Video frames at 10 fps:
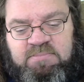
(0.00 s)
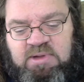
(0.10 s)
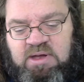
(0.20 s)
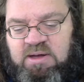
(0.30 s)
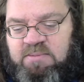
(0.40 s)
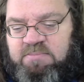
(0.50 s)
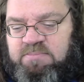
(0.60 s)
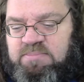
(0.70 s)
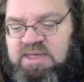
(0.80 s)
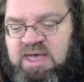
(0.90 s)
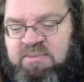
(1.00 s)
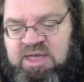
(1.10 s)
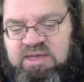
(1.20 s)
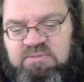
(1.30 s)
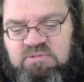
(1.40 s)
um, comic.
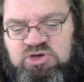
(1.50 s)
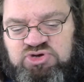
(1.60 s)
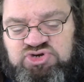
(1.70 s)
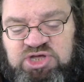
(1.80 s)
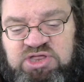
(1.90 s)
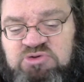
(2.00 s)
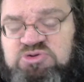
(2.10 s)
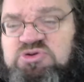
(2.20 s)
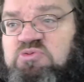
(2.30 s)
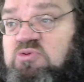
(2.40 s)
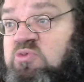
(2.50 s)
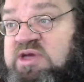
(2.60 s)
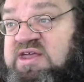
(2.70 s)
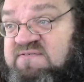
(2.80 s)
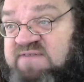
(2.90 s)
Usually those
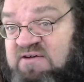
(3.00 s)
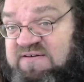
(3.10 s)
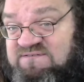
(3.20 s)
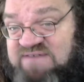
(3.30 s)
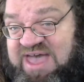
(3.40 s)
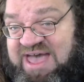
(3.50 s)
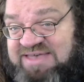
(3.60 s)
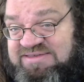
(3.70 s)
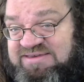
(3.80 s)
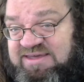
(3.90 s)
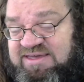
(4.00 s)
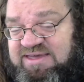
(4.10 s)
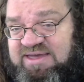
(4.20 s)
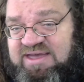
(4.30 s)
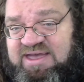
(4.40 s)
read very fast
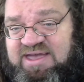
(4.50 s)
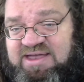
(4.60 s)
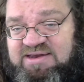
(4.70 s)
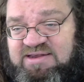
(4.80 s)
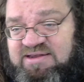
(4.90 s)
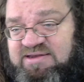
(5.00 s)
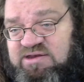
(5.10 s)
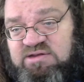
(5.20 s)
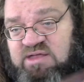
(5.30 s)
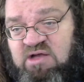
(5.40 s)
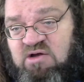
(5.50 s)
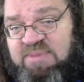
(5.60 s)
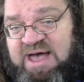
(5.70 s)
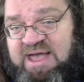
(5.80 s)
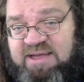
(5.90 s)
and they go
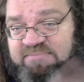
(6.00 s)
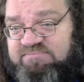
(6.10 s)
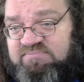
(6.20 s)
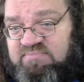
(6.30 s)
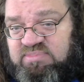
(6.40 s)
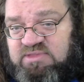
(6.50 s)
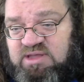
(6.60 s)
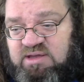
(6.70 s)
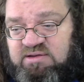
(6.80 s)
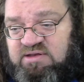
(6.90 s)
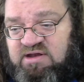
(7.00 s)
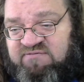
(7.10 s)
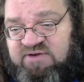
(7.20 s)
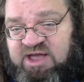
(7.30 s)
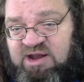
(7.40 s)
by, they're
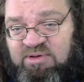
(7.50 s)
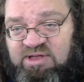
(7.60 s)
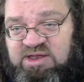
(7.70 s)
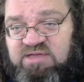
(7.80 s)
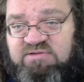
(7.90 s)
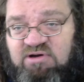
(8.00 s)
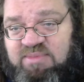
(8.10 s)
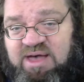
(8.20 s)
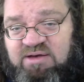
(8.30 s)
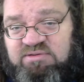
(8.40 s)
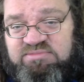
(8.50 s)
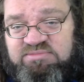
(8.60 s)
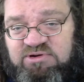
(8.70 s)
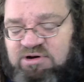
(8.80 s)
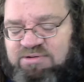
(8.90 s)
forgettable, and you throw them out, and,
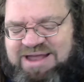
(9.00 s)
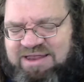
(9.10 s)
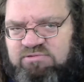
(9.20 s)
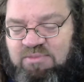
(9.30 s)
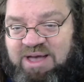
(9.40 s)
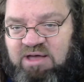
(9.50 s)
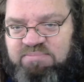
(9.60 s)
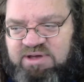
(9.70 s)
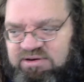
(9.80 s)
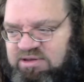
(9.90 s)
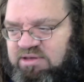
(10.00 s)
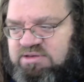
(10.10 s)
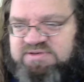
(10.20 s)
or not throw them out, but you know, set